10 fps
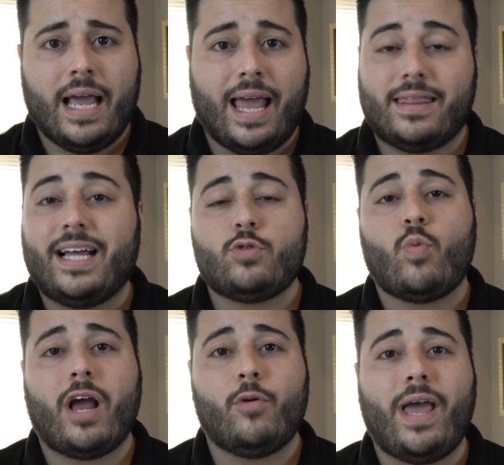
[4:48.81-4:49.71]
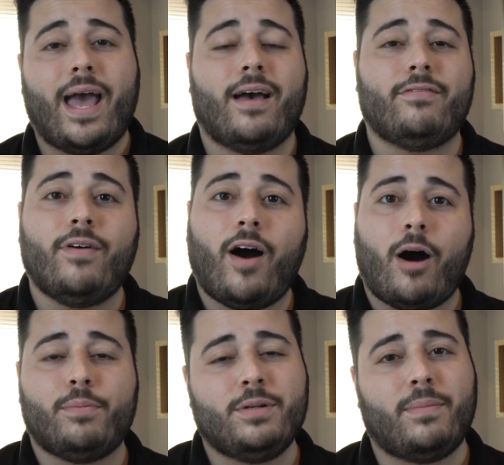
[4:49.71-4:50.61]
And that's why we have
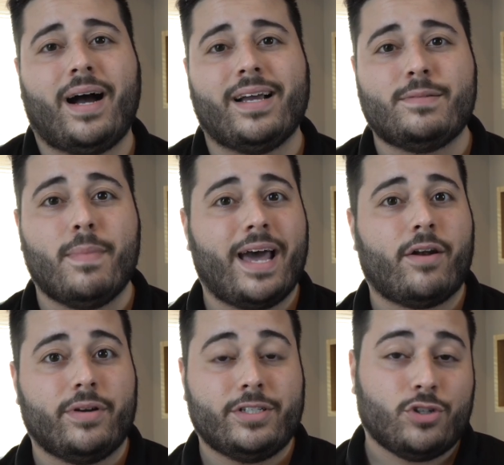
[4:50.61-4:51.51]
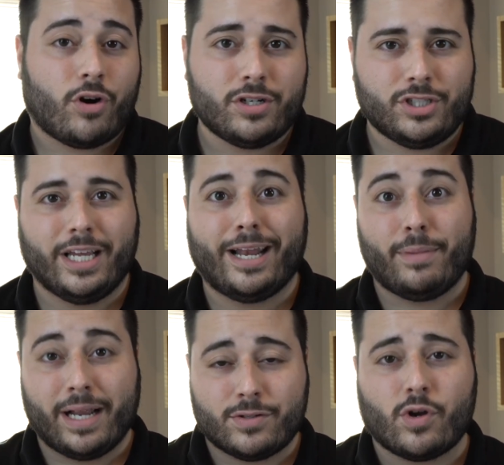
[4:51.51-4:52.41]
optimized battery charging. And I'm
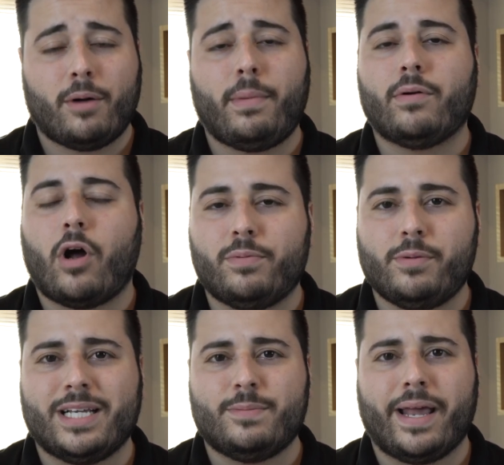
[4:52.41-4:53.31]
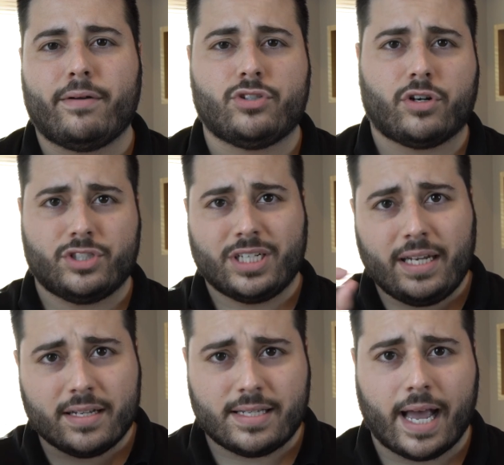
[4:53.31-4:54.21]
gonna talk about optimized battery charging
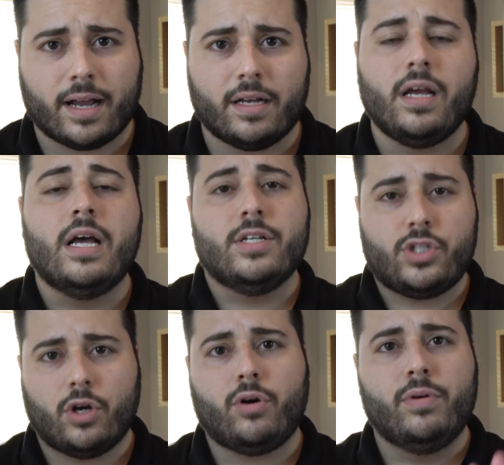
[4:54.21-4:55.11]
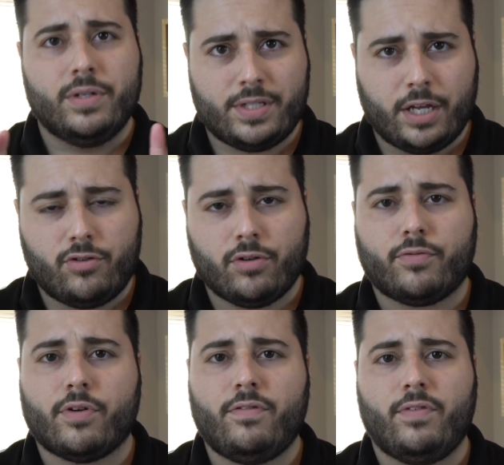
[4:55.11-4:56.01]
in a second, so stay tuned
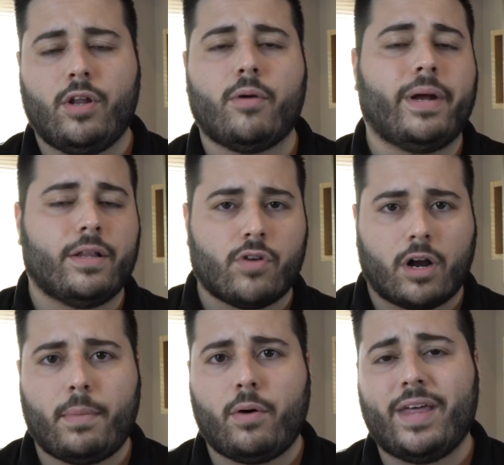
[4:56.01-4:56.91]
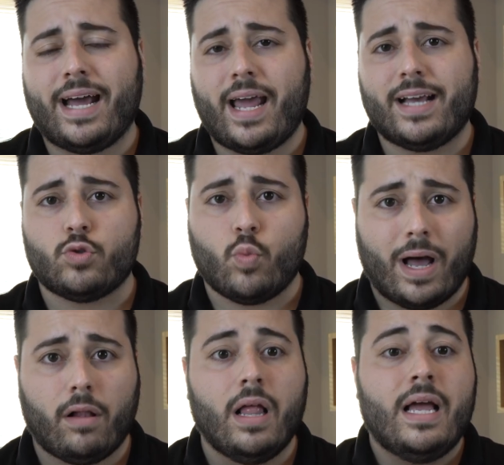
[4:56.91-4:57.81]
for the video. I'm gonna talk about that as
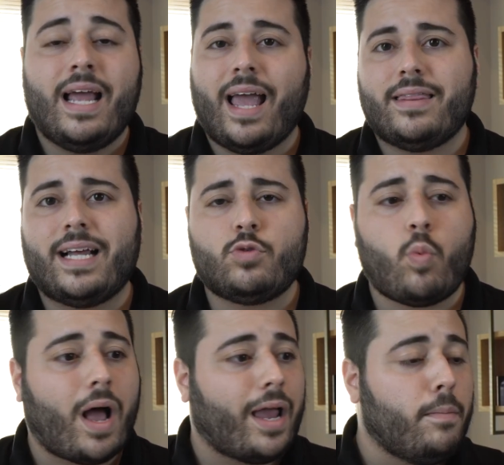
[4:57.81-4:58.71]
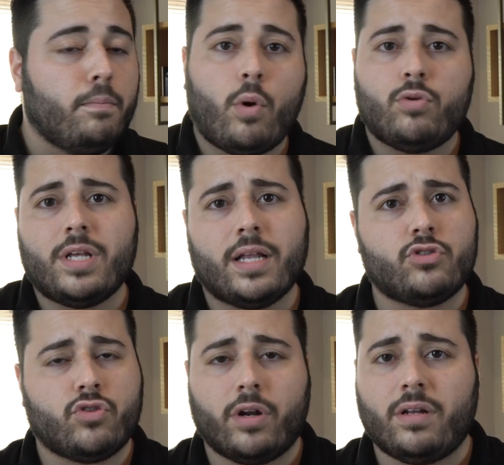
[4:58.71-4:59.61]
well. And that's why most
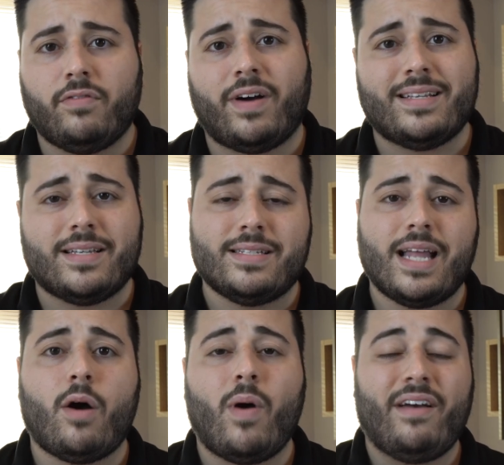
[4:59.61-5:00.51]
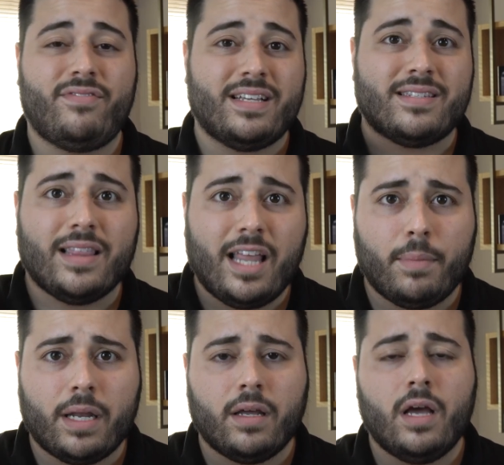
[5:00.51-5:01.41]
electronic devices now have this
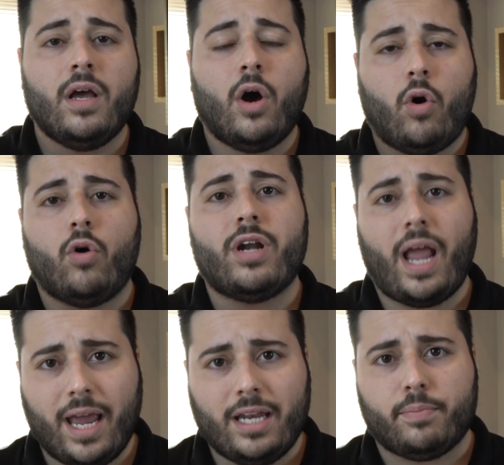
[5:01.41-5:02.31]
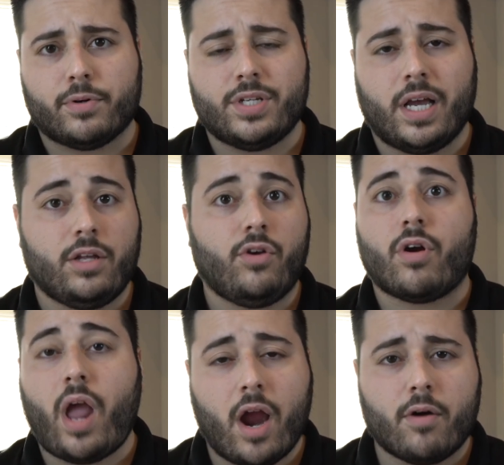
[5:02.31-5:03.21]
limit on 80%.
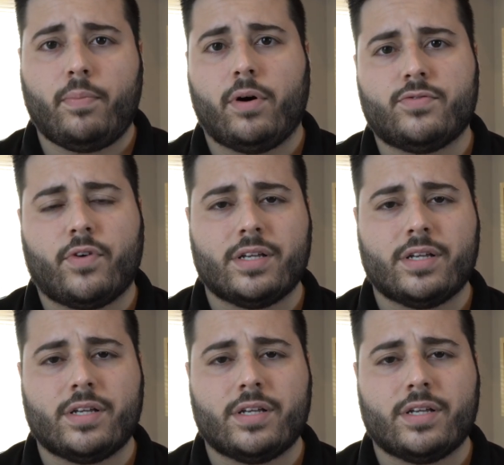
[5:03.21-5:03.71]
Your AirPods, for